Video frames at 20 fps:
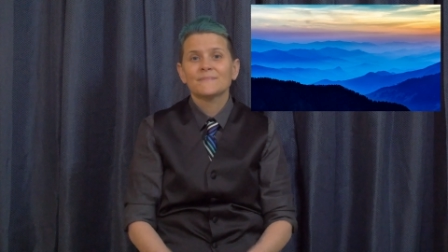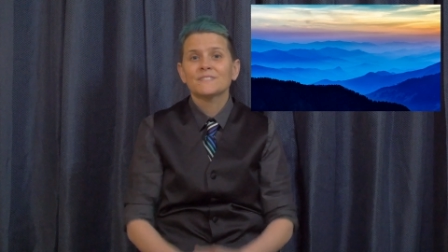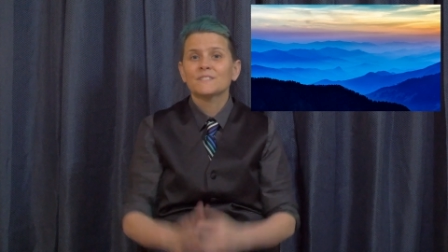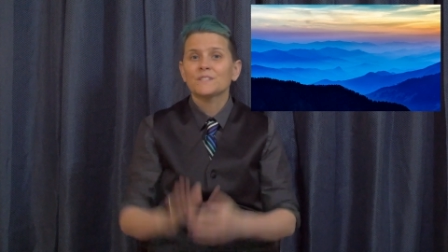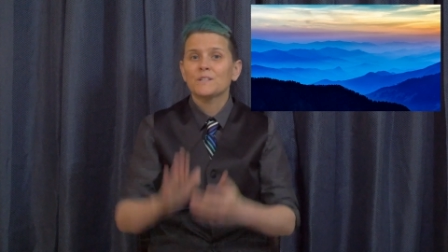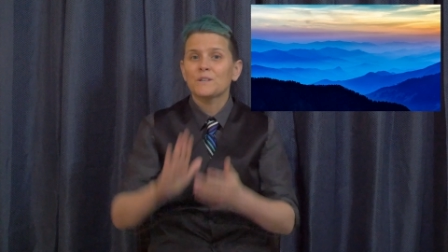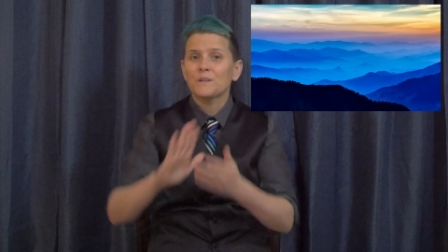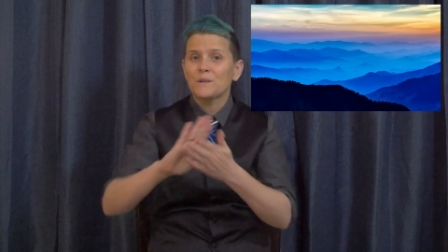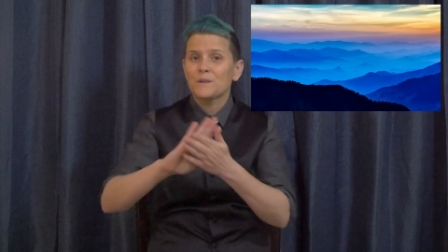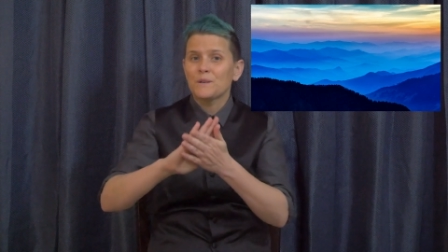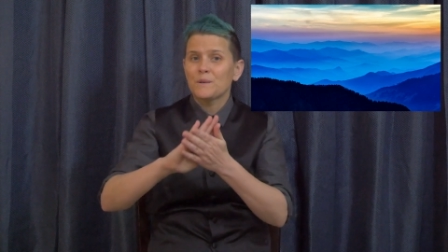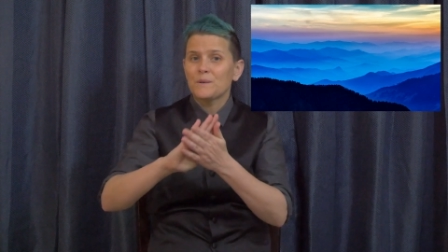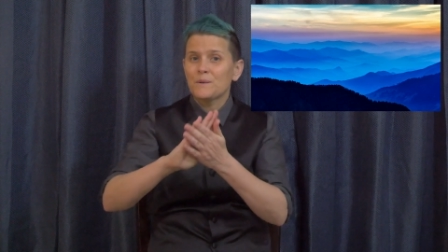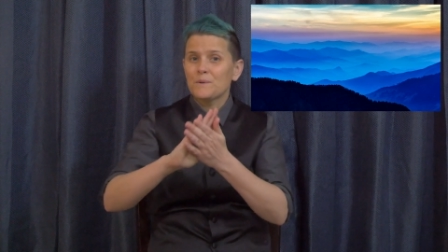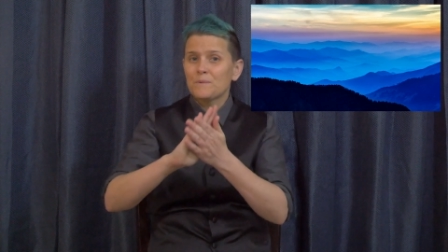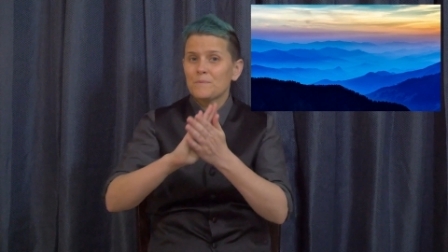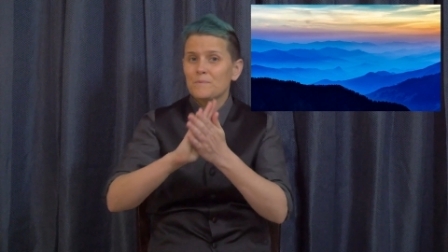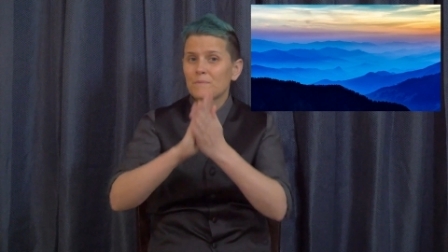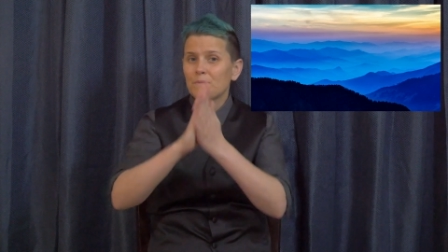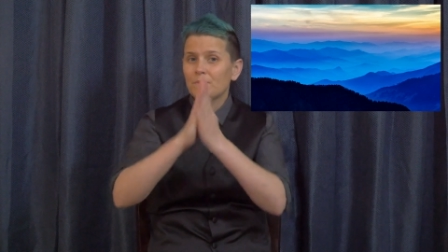Be
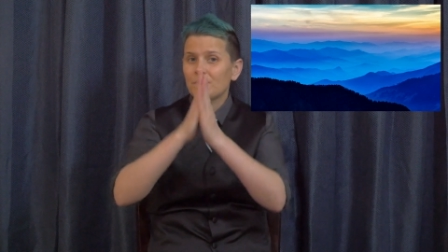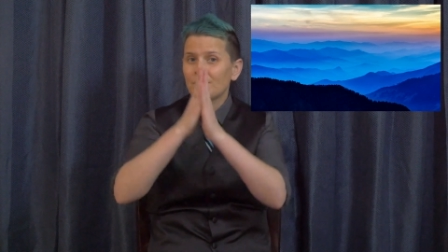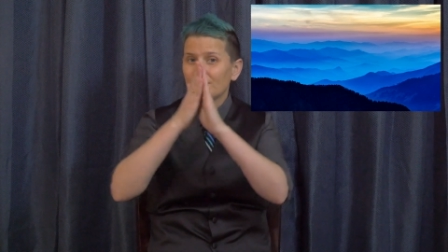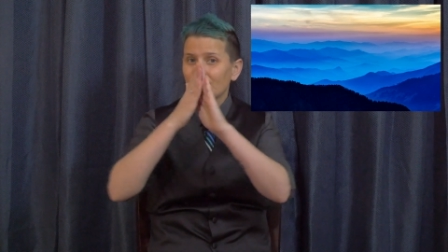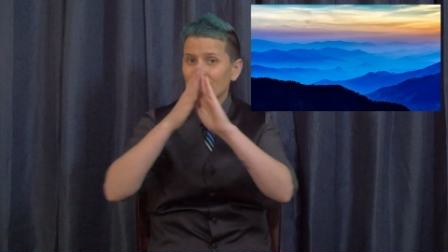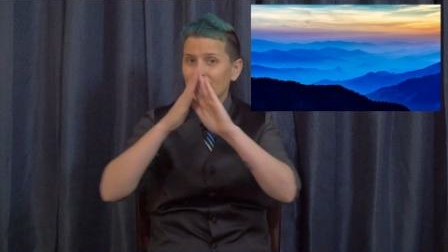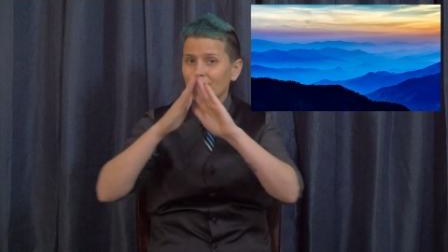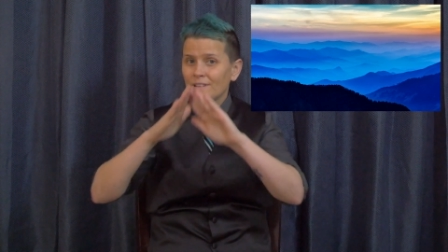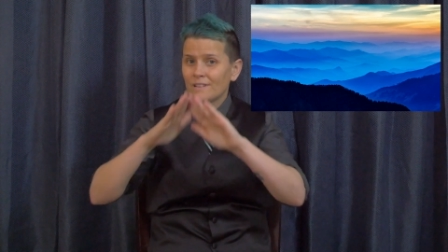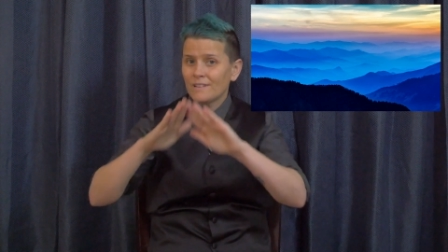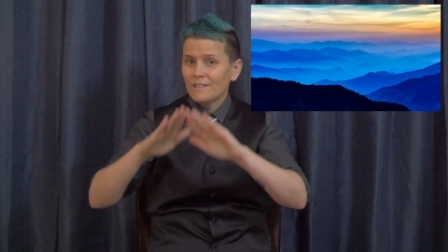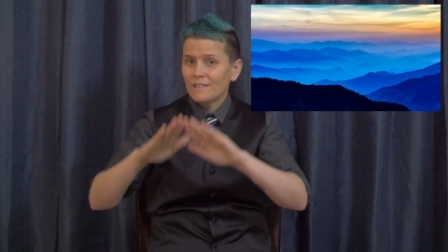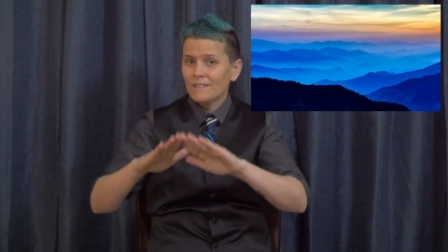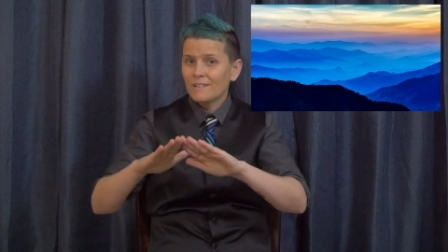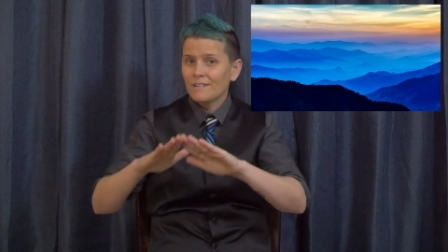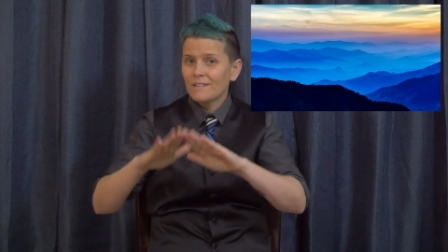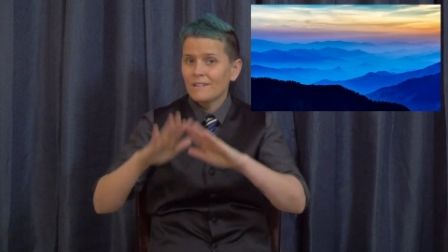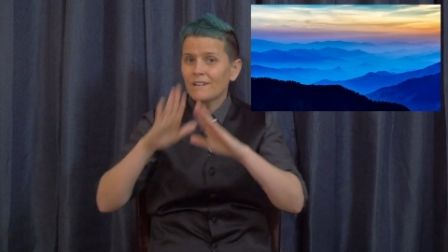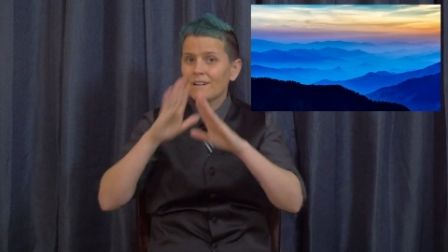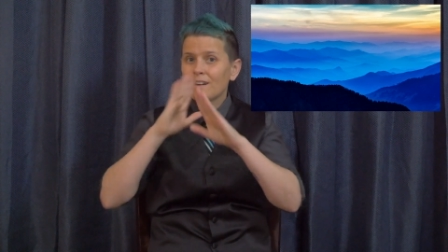still
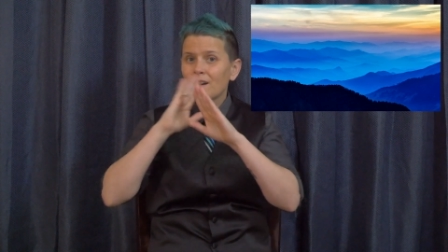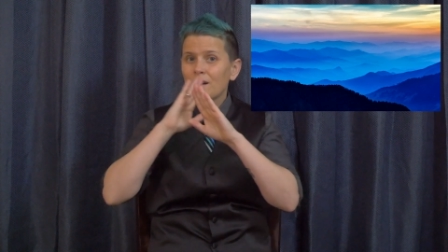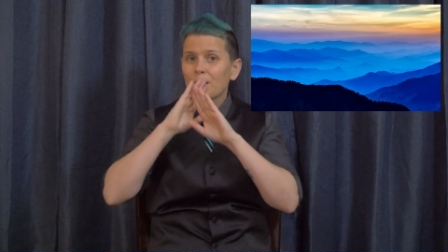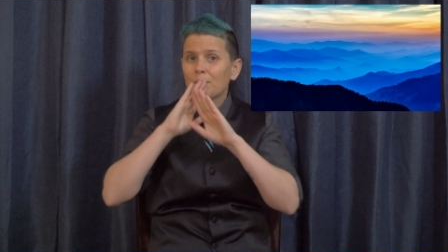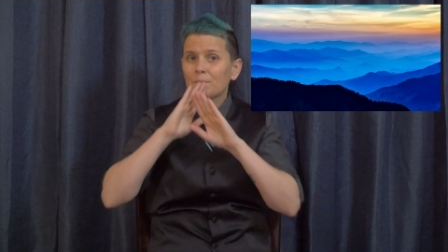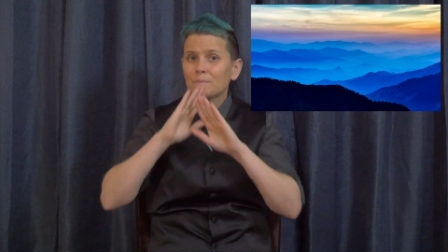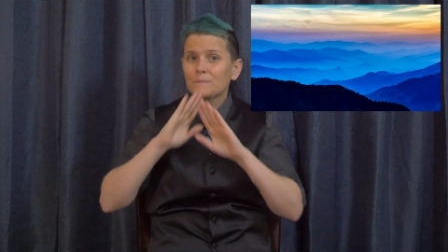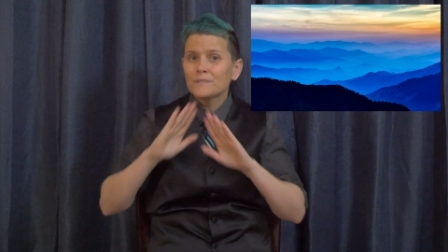and know.